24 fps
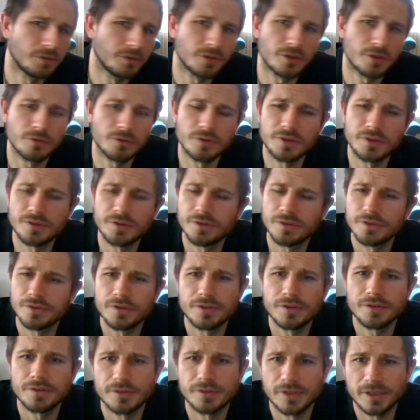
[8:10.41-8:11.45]

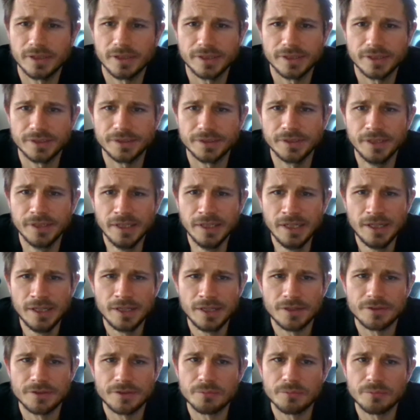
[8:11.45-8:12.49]
It's like
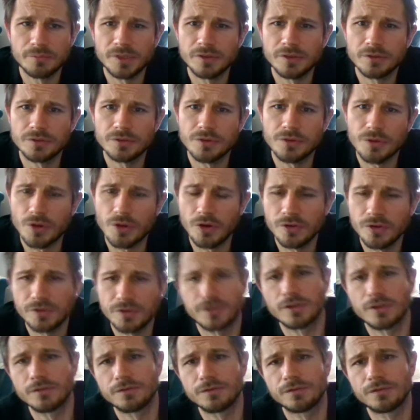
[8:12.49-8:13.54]
it's a bit of
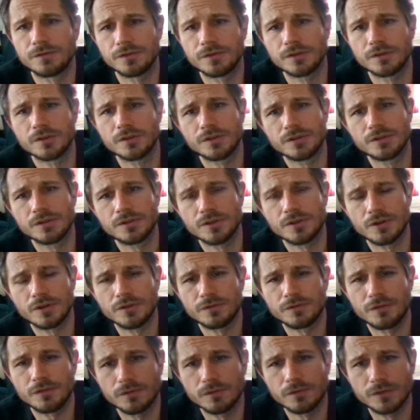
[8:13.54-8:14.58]
choice of
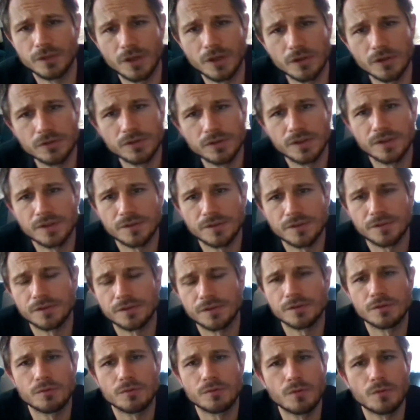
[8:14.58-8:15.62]
the audience
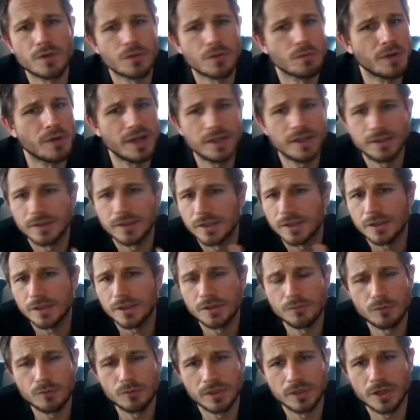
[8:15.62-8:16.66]
which way they
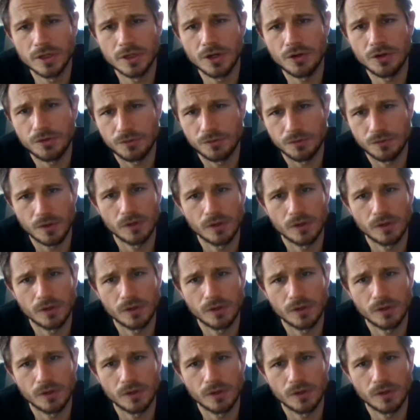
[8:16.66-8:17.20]
will go.